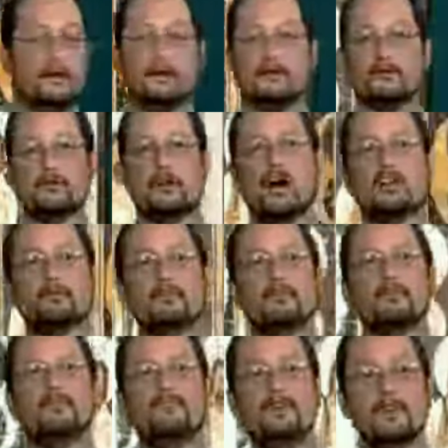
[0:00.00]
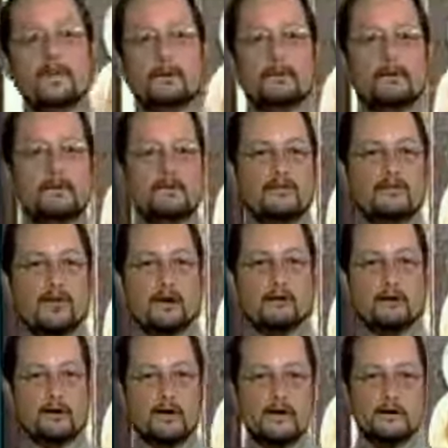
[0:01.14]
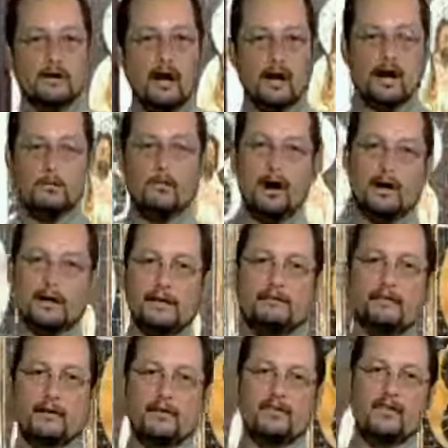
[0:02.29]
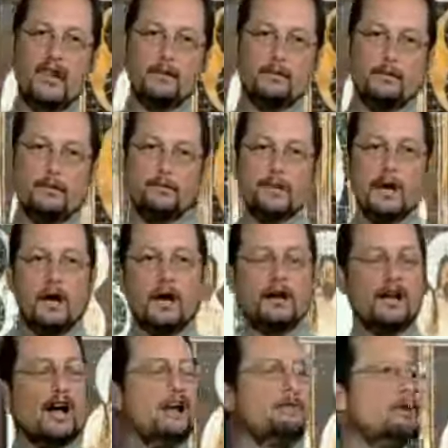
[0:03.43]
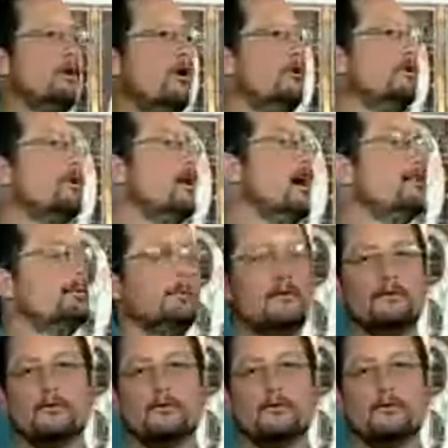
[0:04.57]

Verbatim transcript: there is a Gospel of Philip discovered at Nag Hammadi, for example, a Gospel called the Gospel